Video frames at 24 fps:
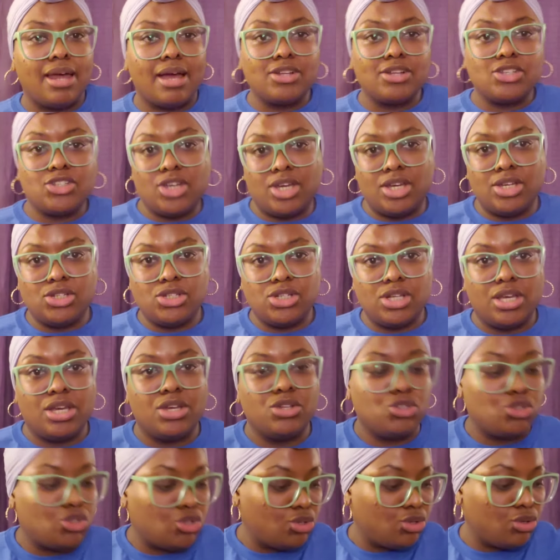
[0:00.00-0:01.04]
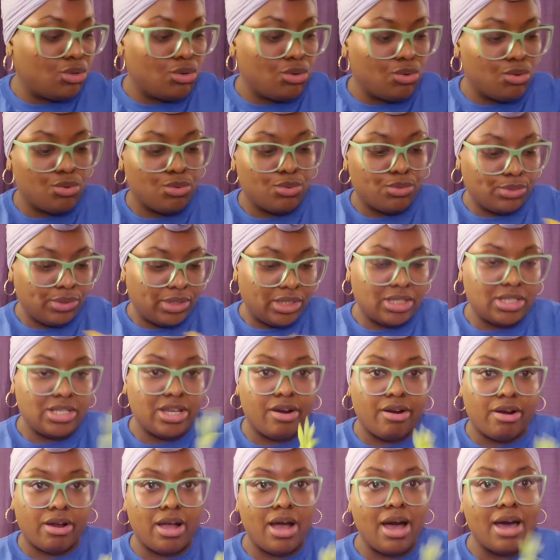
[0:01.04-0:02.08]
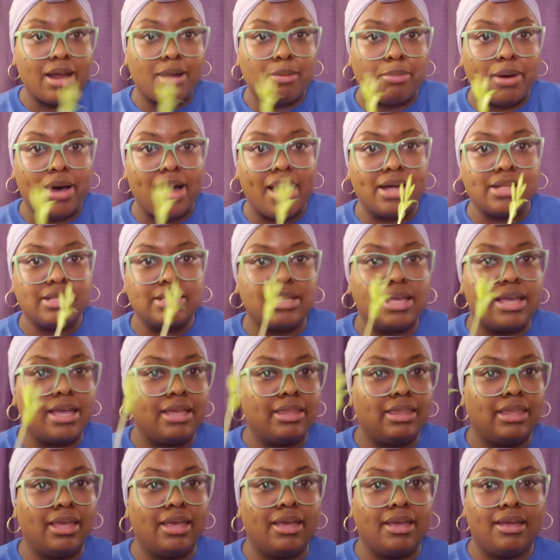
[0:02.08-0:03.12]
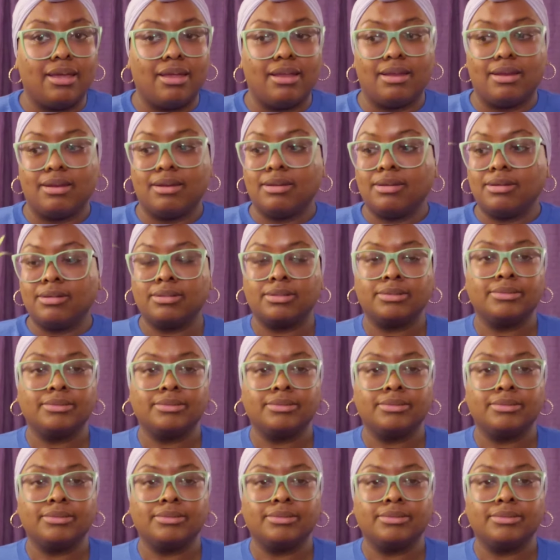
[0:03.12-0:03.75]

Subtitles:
I changed it into the terracotta pots. And then